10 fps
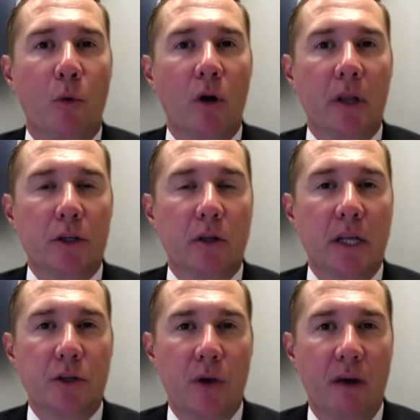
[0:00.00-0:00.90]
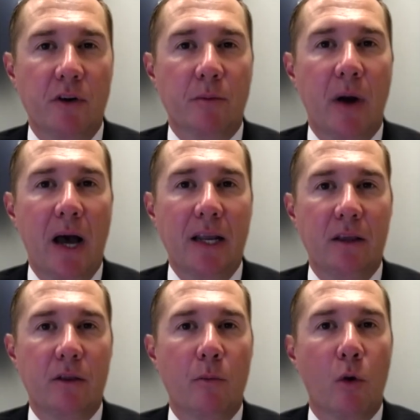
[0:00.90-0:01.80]
The more electrolytes you have in your
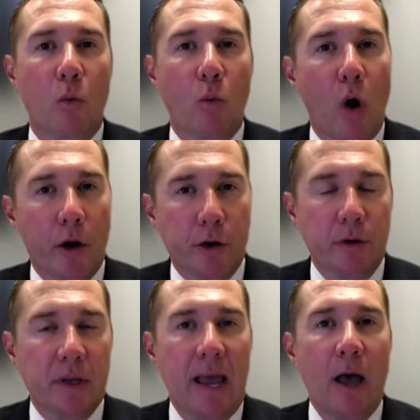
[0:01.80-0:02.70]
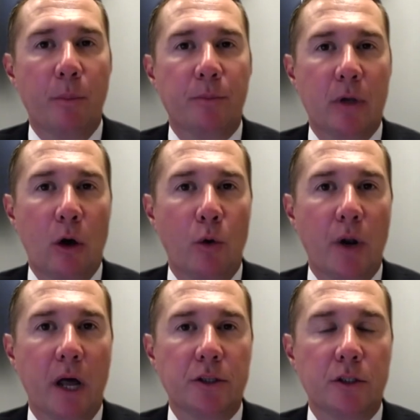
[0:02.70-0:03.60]
body, the more water you can help to hold
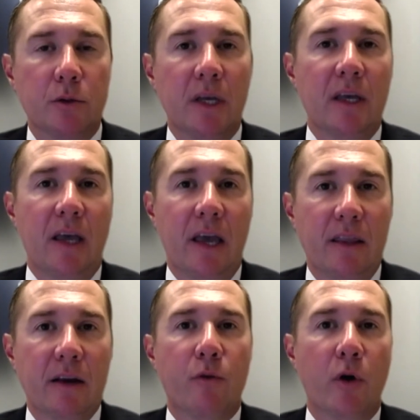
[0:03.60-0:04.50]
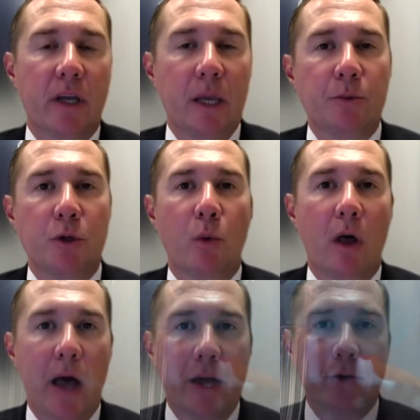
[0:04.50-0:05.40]
on to, and therefore it keeps you well